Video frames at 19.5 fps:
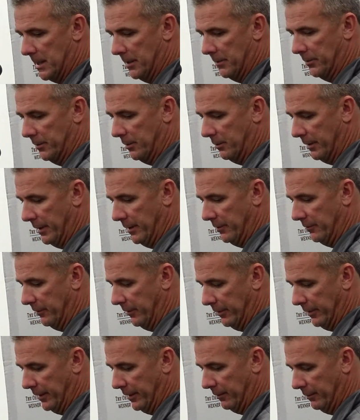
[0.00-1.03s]
So he's
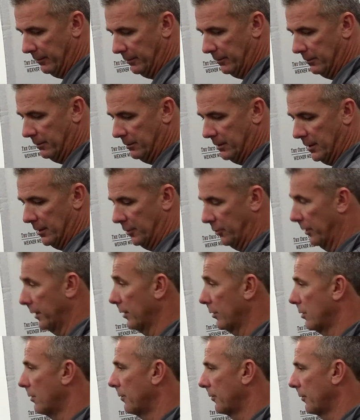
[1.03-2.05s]
very
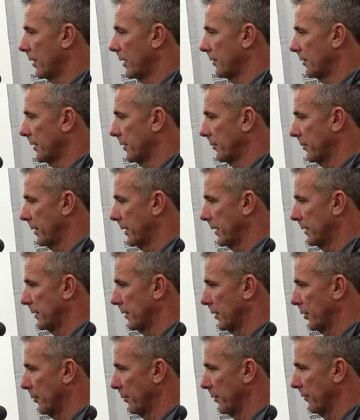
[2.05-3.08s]
critical for us as we
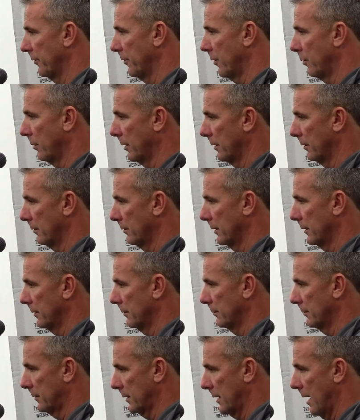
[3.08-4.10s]
continue to move forward,
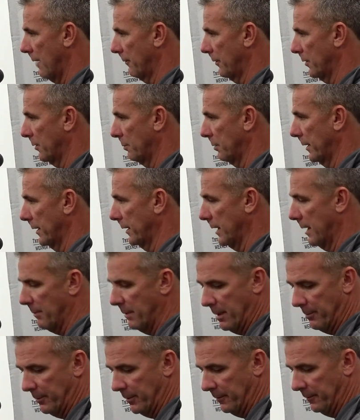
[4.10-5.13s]
and conference play coming
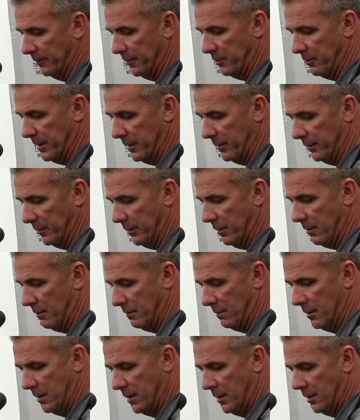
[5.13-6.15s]
up in a few weeks. So
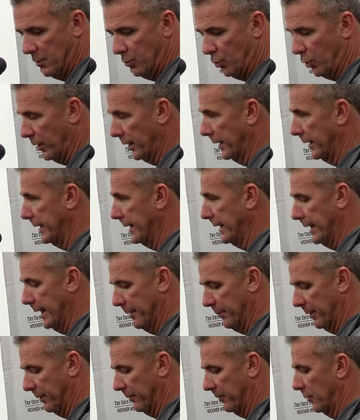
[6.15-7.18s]
we're going to need
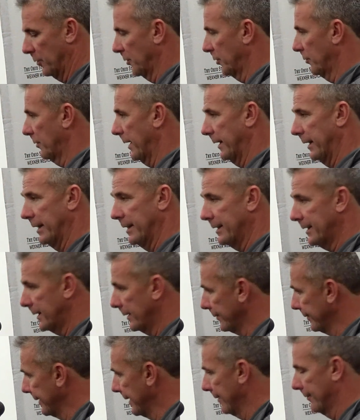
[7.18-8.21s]
him at full strength. He's
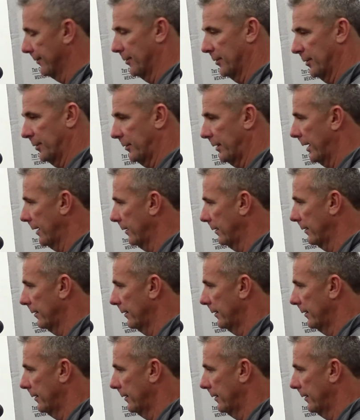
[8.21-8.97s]
still not full strength.